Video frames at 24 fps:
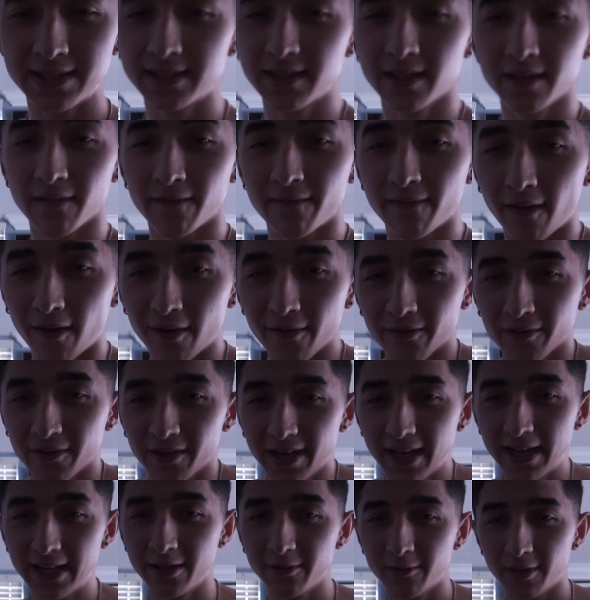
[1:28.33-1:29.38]
she's gonna fall for
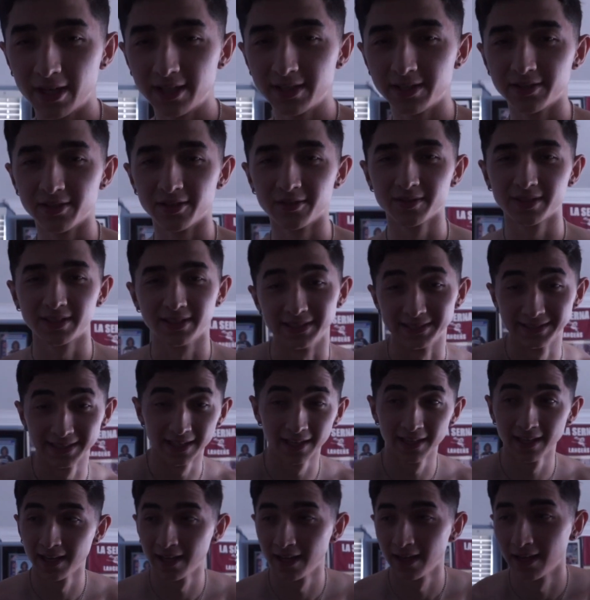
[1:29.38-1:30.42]
it anyways, you know, cause
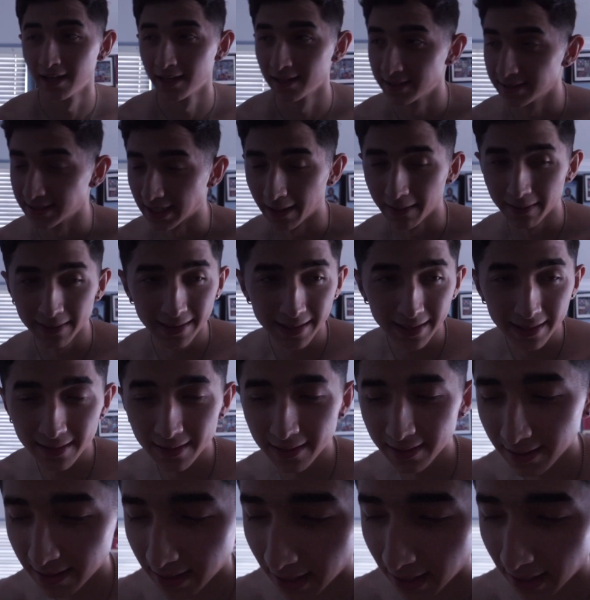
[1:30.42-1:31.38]
I'm literally